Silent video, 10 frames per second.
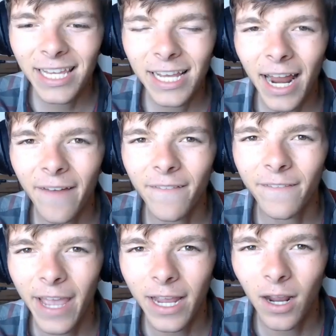kind of
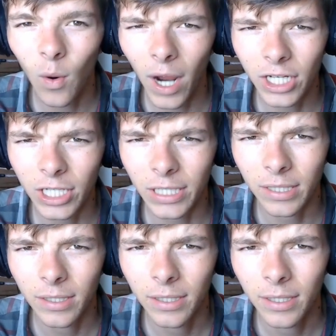vague question,
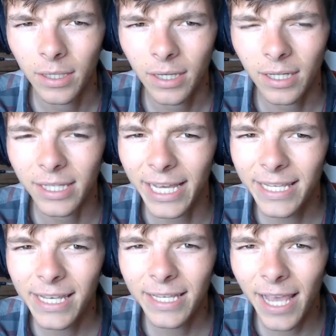because is
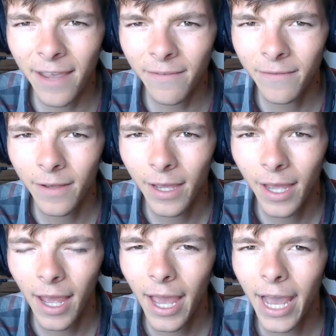it safe?
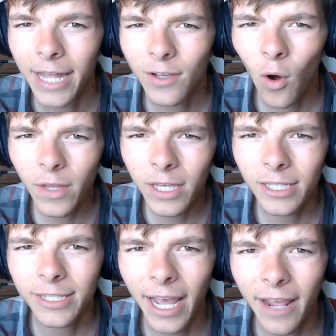It's only as
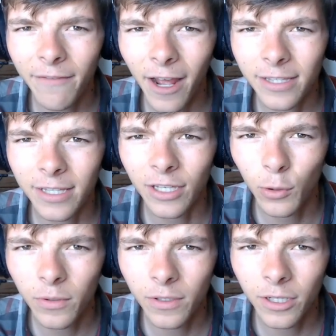safe as the
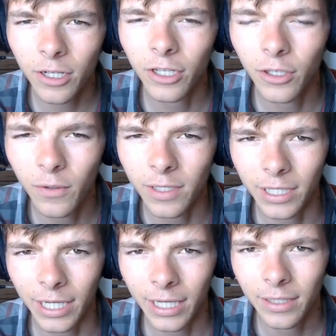user using
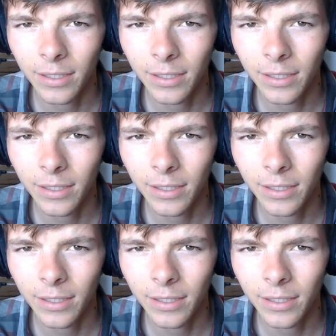it.